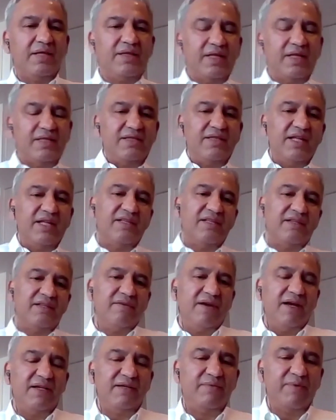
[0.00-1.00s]
I think that's a
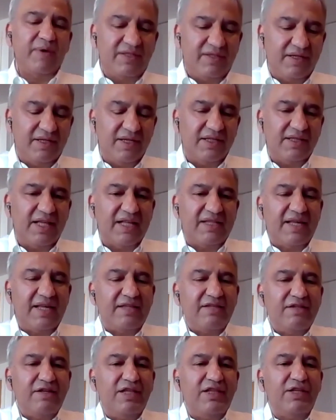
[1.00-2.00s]
great question. And that's
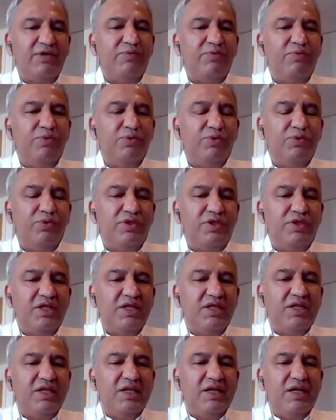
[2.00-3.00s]
actually the root
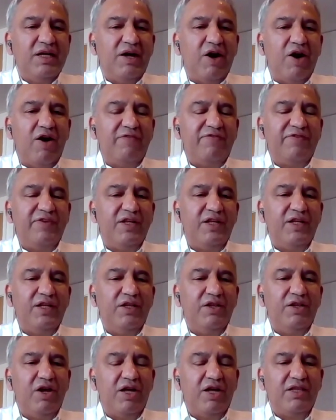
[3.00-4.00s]
of a
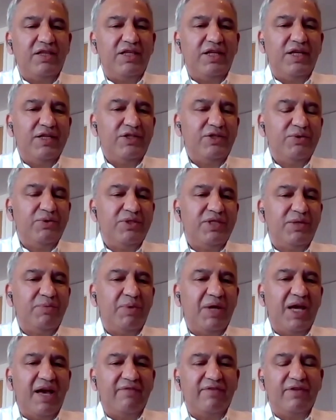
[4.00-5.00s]
lot of the issues that
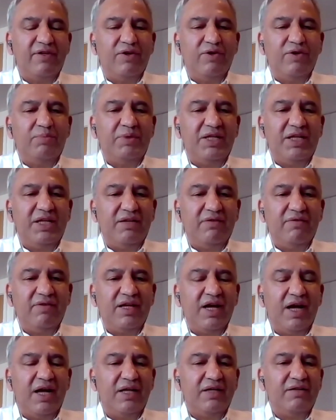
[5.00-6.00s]
we have globally in
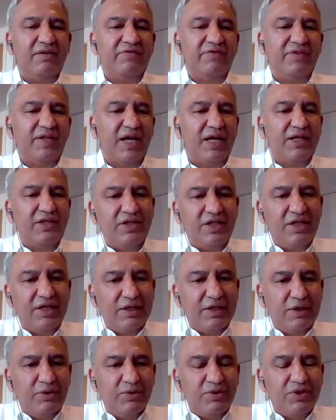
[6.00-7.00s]
regard to financial
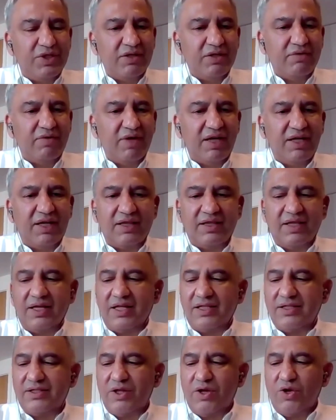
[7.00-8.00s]
inclusion, right? I
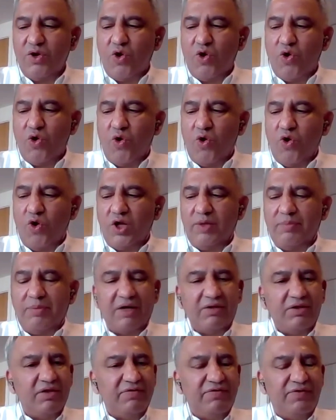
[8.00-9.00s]
think it's all
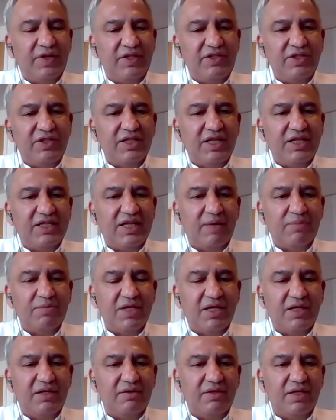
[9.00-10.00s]
about the friction that
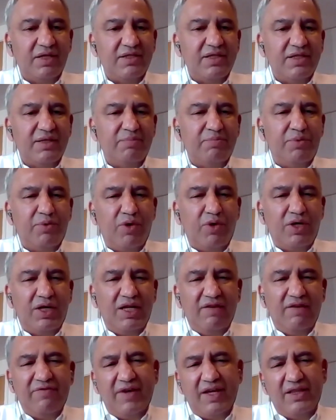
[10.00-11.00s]
comes into this. And
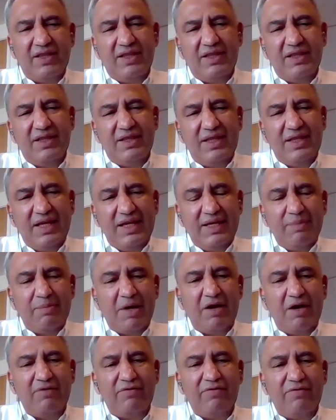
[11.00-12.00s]
broadly, if I think
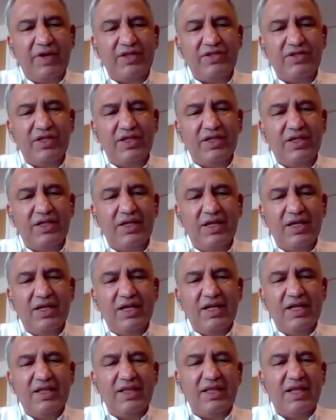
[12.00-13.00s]
about friction,
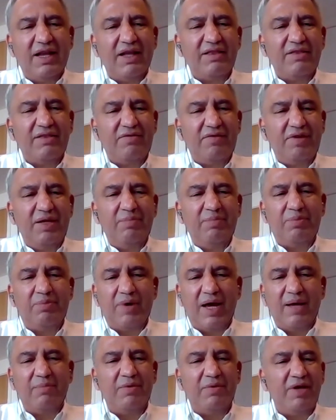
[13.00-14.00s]
there are 3
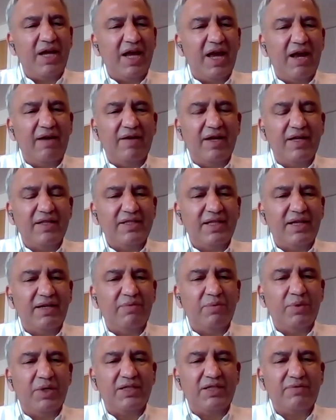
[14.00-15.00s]
primary areas that
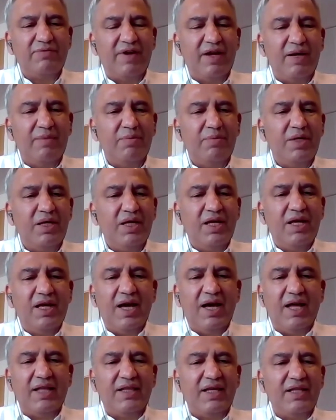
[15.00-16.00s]
it works from.
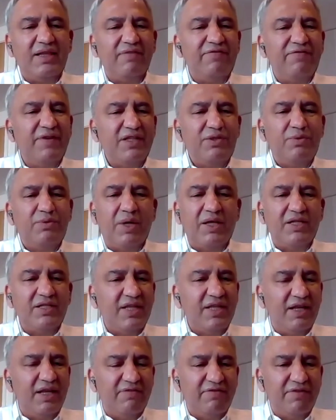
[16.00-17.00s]
I think the first one
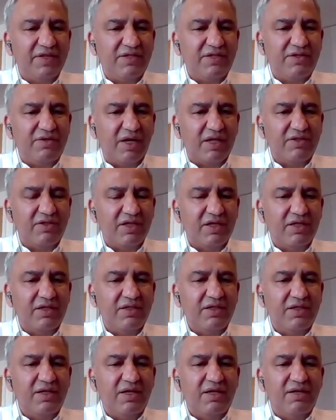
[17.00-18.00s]
is infrastructure,
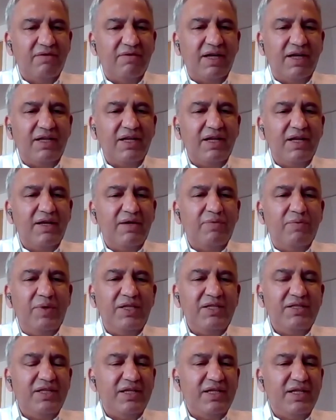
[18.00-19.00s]
right?
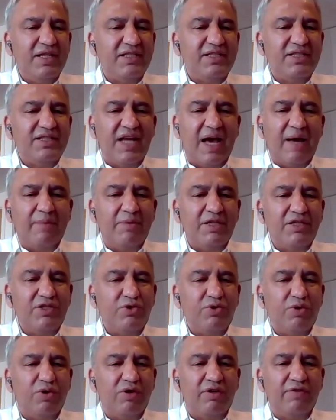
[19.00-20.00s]
We sit in
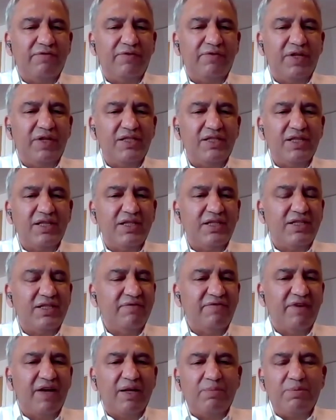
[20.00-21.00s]
established geographies in the
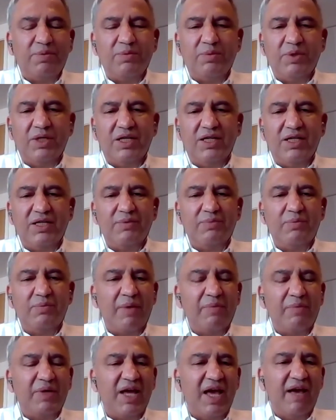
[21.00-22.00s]
developed world
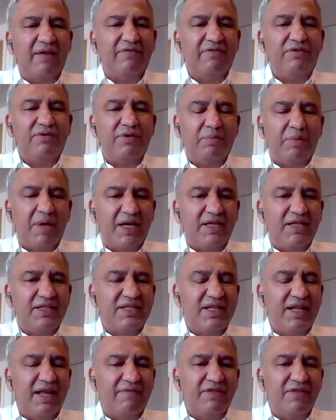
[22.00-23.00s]
where we have
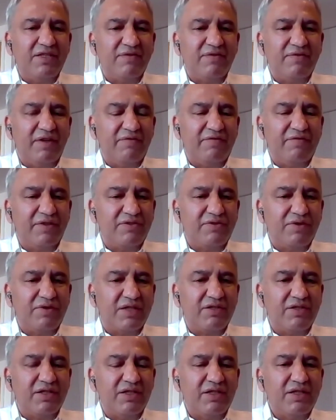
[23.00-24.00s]
tremendous levels of
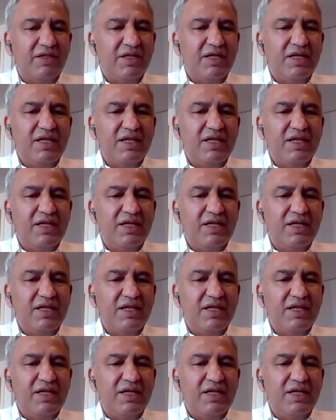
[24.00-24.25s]
infrastructure.